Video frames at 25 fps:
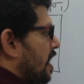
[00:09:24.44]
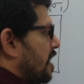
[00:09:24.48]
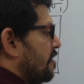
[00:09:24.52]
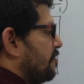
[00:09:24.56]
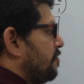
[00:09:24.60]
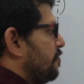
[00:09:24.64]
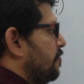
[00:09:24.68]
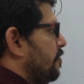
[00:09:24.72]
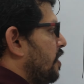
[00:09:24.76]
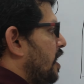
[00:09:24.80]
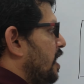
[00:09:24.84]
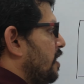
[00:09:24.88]

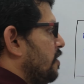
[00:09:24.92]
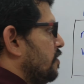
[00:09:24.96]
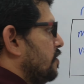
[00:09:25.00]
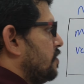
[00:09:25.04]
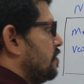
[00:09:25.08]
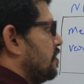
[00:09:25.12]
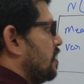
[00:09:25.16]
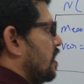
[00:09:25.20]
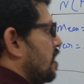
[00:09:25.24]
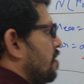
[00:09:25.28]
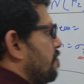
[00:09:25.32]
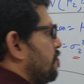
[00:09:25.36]
f value
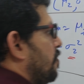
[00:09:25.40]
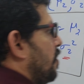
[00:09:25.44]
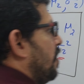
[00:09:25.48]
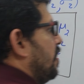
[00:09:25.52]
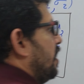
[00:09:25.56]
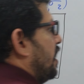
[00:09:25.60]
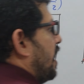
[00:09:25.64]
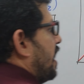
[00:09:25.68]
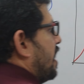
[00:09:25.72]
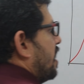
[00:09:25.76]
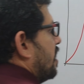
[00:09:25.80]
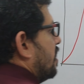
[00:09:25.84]
is
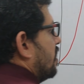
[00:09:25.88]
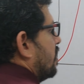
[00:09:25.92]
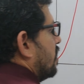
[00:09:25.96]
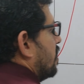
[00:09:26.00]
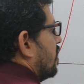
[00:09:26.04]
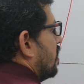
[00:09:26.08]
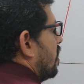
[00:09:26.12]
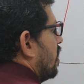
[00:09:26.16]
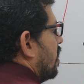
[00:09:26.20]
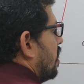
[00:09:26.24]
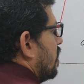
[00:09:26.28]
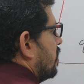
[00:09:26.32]

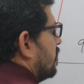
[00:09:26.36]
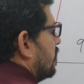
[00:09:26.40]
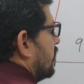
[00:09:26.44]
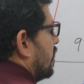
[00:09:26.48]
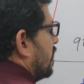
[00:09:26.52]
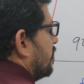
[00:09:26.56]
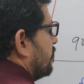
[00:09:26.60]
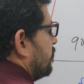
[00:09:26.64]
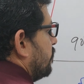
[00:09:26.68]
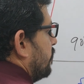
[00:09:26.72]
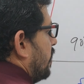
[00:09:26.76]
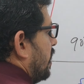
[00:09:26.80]
3.9.
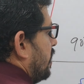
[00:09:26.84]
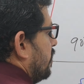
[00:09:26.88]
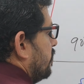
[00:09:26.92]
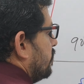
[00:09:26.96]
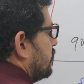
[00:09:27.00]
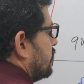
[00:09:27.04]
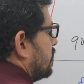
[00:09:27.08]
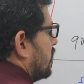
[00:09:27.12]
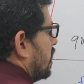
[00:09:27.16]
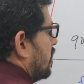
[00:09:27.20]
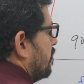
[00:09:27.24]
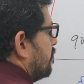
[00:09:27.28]
F value
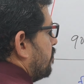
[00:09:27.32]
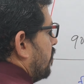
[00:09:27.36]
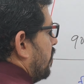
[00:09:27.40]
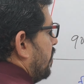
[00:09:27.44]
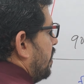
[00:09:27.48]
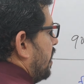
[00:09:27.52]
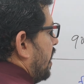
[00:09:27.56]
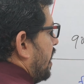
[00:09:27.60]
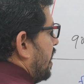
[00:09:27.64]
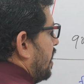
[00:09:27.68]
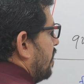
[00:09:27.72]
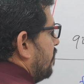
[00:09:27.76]
is
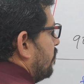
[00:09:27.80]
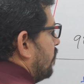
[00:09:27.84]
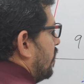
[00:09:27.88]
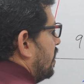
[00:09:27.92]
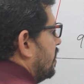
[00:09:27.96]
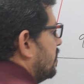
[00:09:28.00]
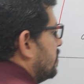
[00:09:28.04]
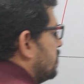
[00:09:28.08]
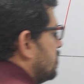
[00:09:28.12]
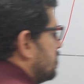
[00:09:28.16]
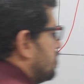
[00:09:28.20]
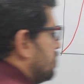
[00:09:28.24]
3.9.
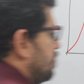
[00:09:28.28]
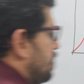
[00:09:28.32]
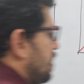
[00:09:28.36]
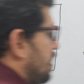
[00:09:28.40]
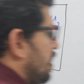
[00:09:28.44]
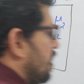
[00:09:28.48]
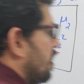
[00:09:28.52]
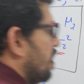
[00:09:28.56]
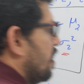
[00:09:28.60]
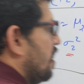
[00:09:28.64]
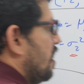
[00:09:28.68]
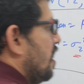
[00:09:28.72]
What is this
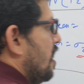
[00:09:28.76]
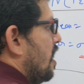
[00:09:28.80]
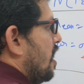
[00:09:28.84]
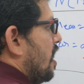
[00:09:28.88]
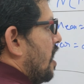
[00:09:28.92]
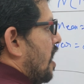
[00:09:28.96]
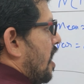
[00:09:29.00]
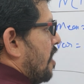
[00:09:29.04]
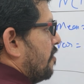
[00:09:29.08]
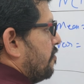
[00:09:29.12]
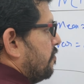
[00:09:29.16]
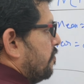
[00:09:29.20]
meaning?
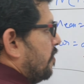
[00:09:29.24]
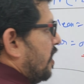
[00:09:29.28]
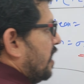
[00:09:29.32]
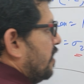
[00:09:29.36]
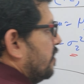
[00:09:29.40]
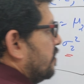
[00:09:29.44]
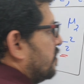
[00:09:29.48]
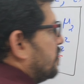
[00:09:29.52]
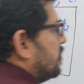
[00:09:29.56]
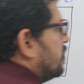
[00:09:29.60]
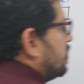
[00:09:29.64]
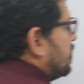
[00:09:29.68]
F
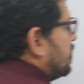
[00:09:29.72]
value is